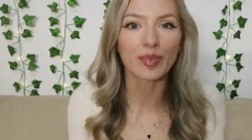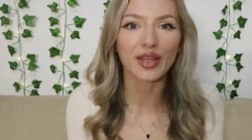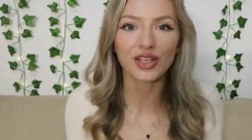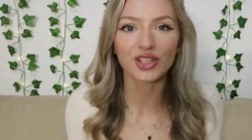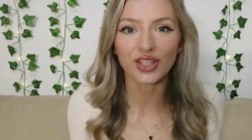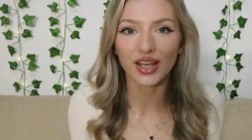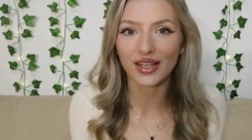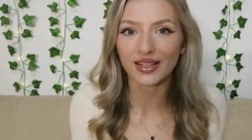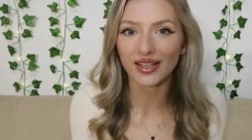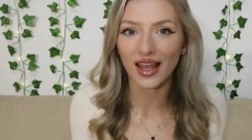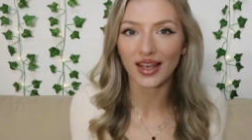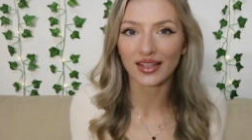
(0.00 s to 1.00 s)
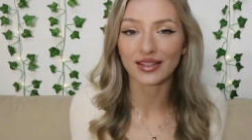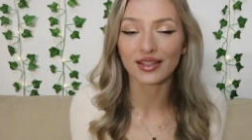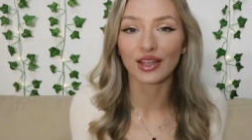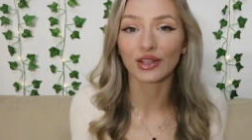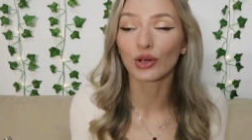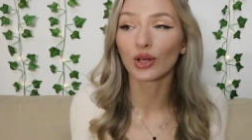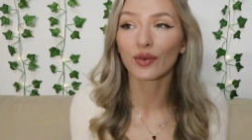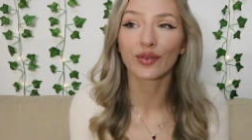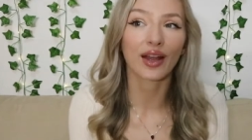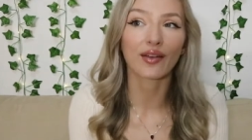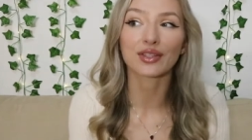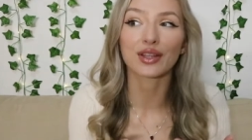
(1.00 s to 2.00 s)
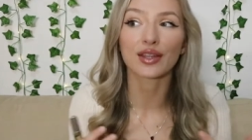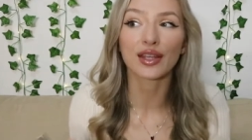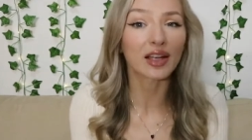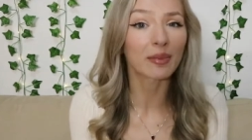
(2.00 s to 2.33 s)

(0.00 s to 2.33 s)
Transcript: beach day scent that you don't even have to think